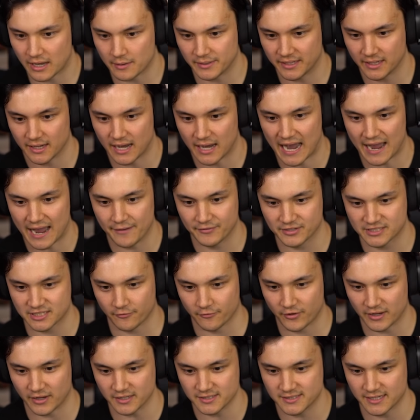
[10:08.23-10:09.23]
me. I have a
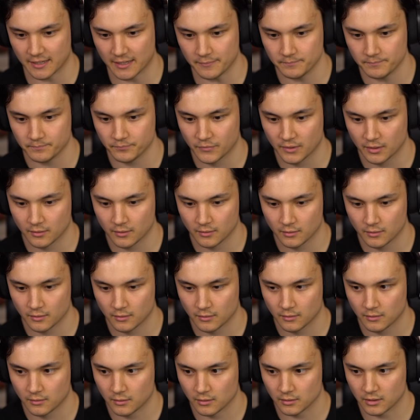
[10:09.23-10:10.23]
self-rest. Yep.
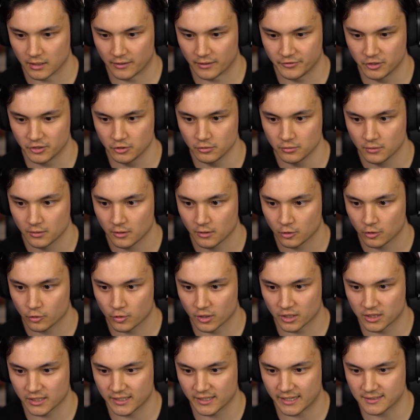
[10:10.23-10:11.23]
Love you.
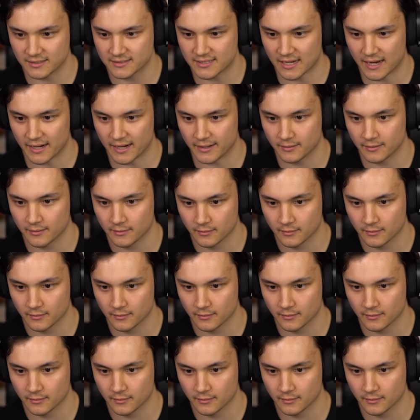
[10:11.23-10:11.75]
Quickly get inside.